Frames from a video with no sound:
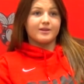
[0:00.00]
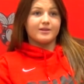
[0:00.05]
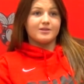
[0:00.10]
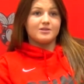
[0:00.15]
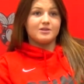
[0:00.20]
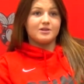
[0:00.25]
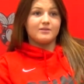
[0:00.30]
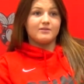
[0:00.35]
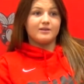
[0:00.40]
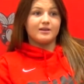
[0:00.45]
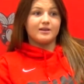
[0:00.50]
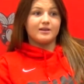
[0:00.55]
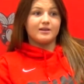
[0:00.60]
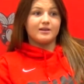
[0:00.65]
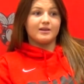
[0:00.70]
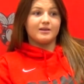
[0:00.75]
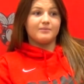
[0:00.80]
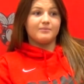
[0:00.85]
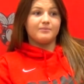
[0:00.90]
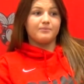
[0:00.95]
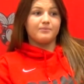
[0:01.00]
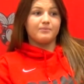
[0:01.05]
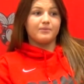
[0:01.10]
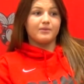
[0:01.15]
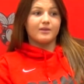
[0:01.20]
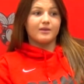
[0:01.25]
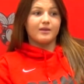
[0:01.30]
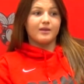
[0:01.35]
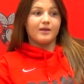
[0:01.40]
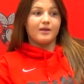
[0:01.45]
Do you have a nickname?
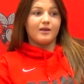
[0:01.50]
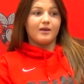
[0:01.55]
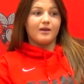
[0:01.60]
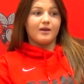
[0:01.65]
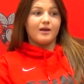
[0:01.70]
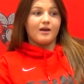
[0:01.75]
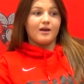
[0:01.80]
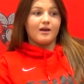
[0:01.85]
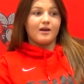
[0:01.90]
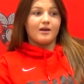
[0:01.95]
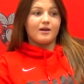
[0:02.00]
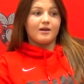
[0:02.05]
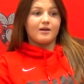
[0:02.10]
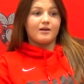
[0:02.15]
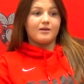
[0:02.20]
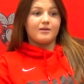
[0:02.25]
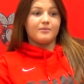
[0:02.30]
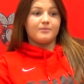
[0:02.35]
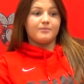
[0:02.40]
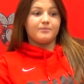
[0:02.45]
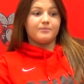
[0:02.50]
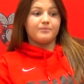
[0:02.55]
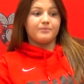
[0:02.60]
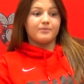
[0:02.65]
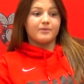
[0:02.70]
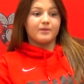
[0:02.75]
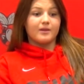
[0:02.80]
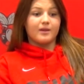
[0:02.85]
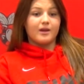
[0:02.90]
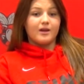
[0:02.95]
Um,
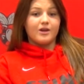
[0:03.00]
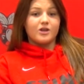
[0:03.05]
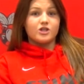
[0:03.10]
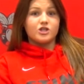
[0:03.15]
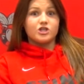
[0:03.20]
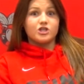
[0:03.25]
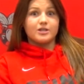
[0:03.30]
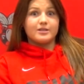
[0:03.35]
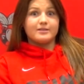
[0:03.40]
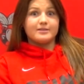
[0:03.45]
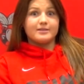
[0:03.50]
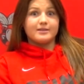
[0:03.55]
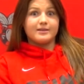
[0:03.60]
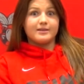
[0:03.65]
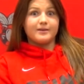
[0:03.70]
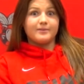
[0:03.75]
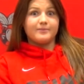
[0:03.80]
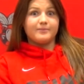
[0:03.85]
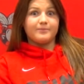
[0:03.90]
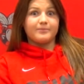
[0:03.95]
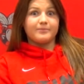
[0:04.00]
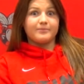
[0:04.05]
Shinzy.